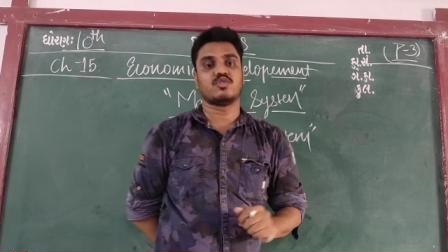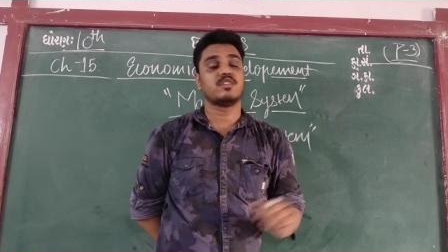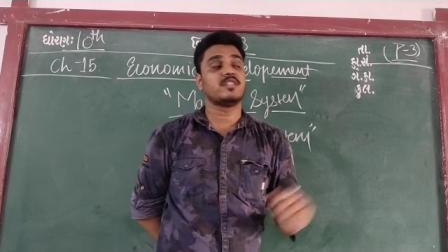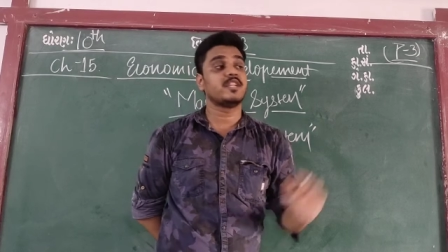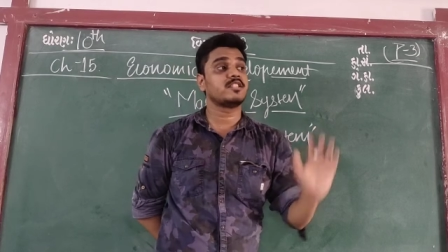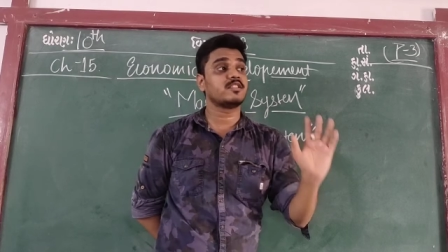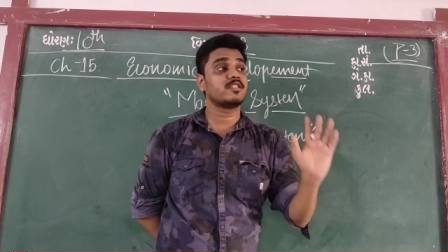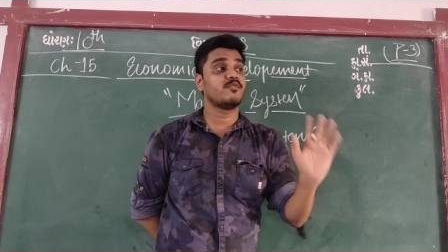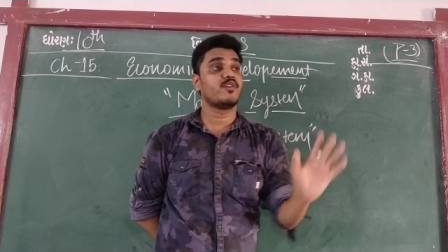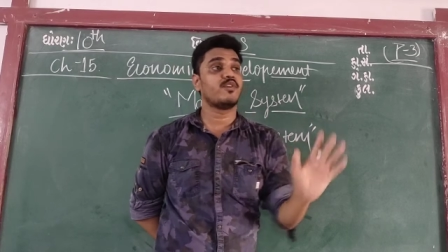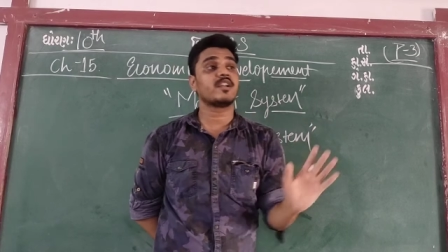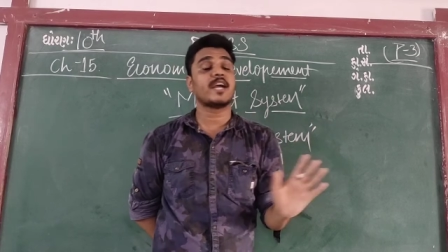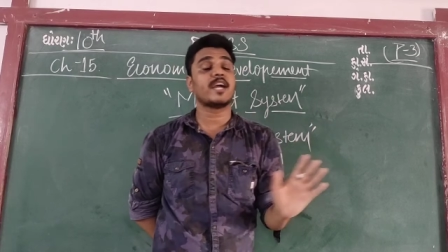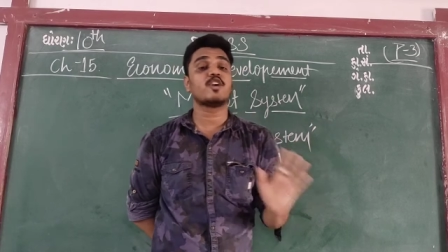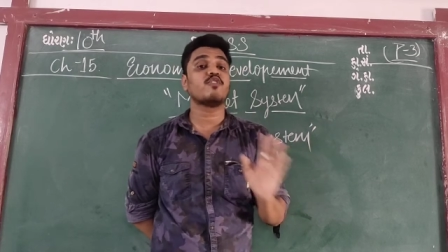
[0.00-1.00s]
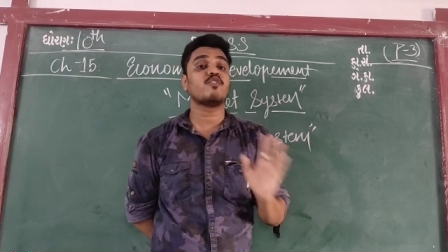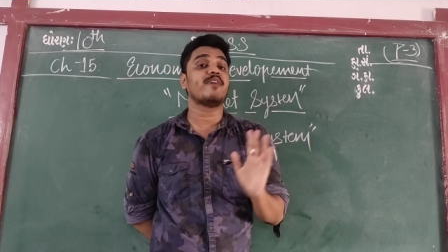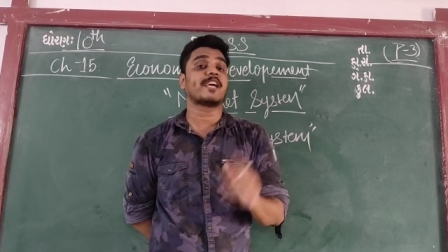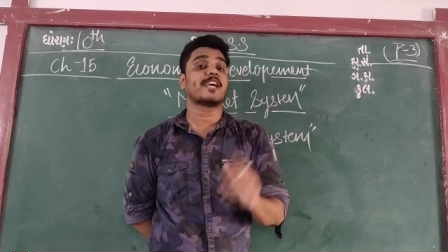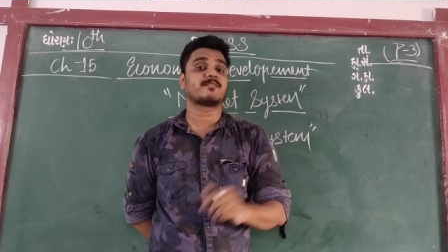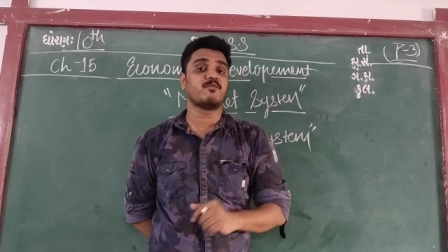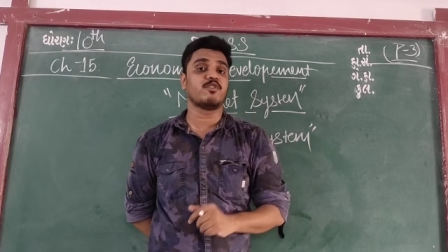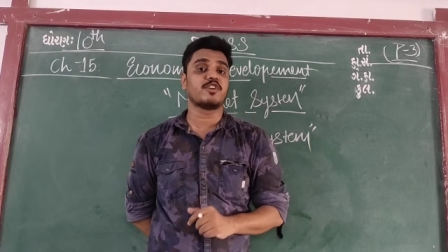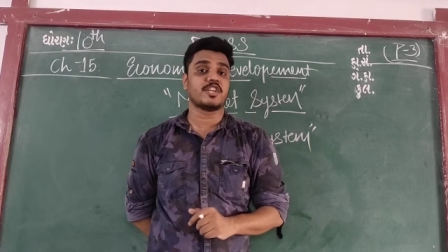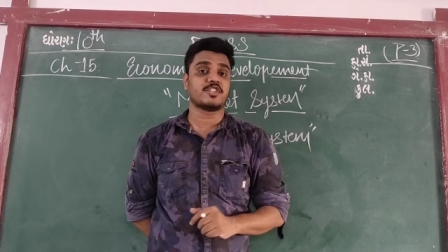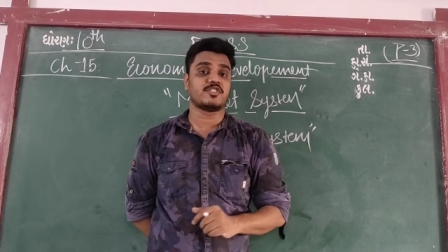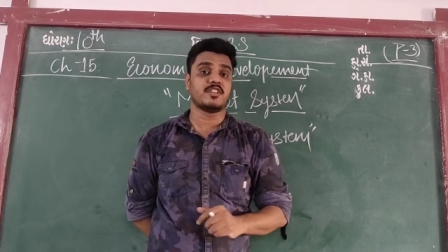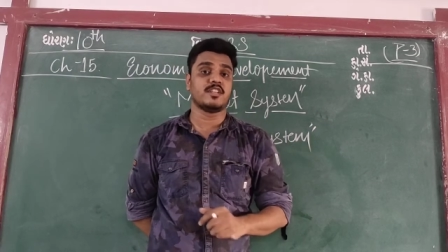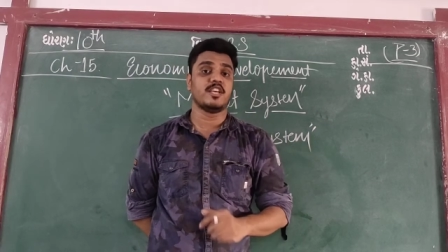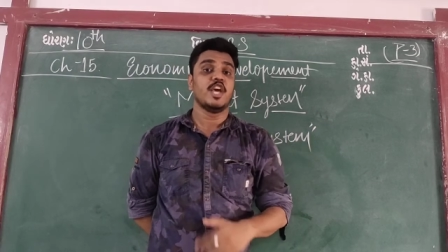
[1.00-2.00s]
So this is one kind of
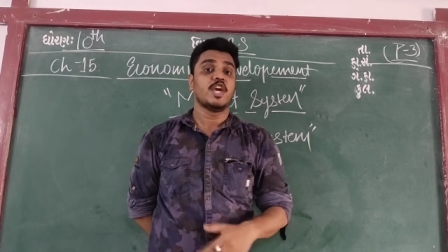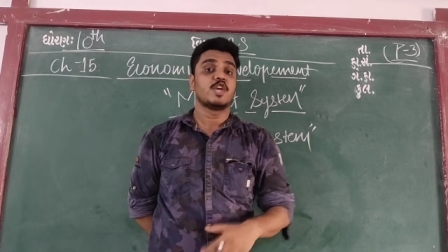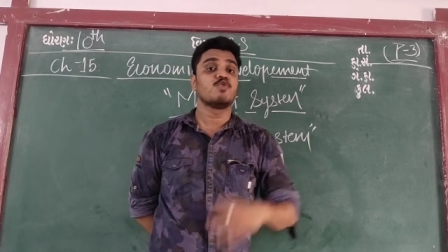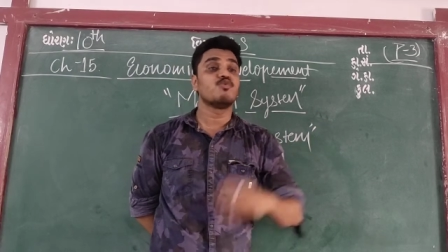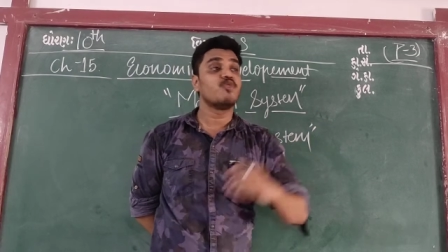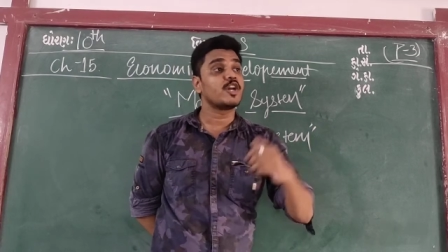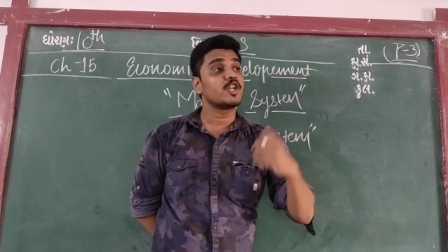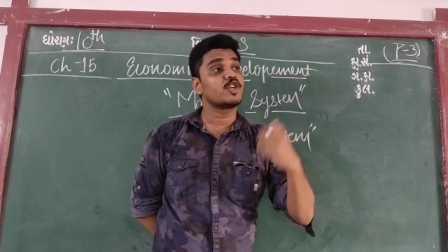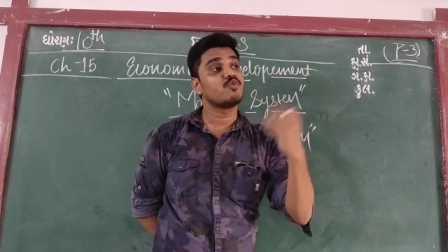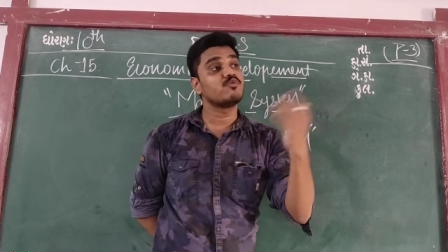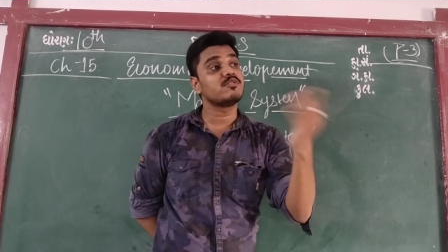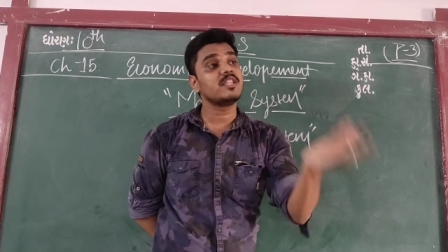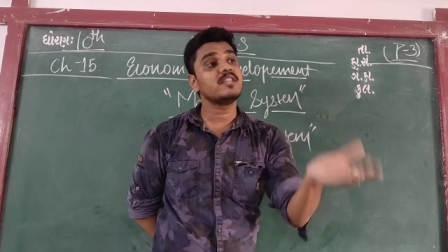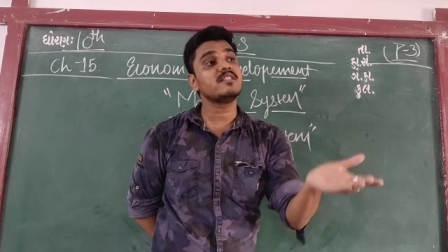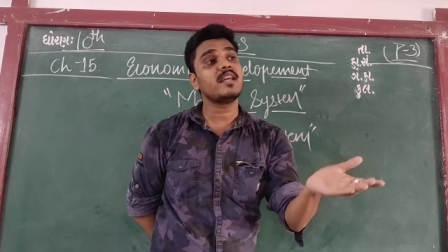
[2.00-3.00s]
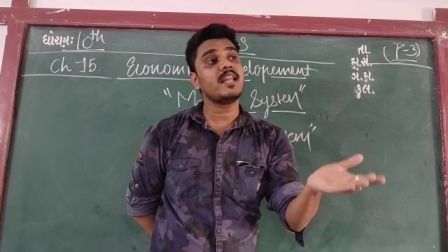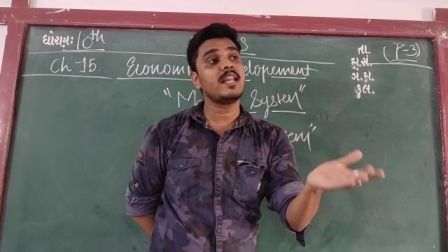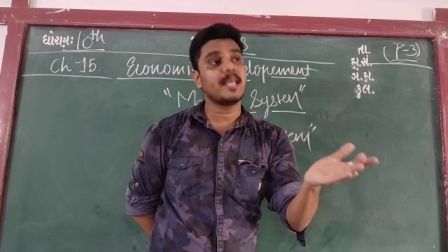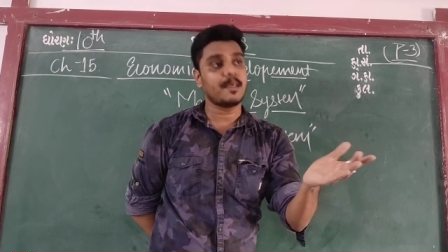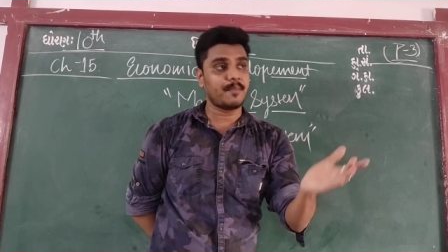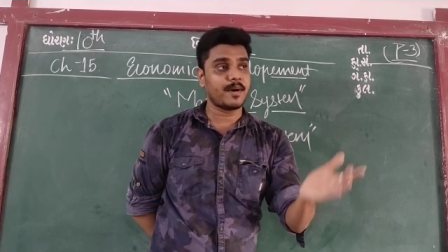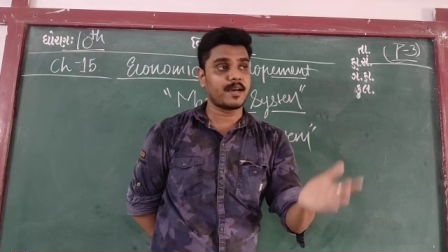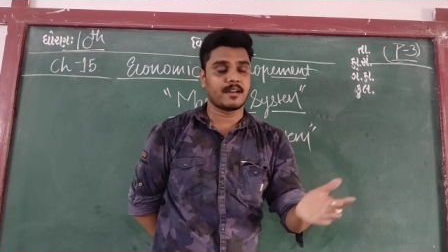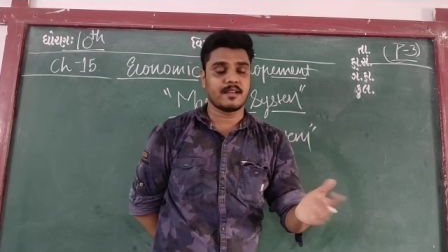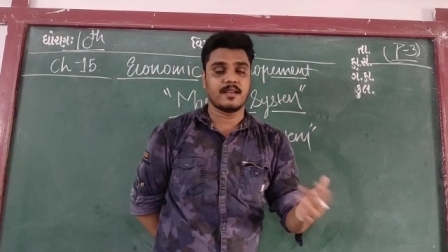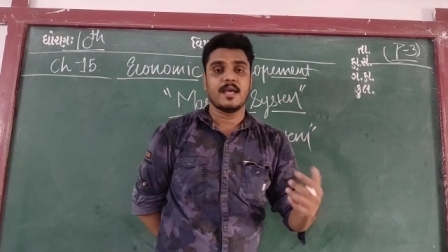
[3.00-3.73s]
exploitation. You are using the labor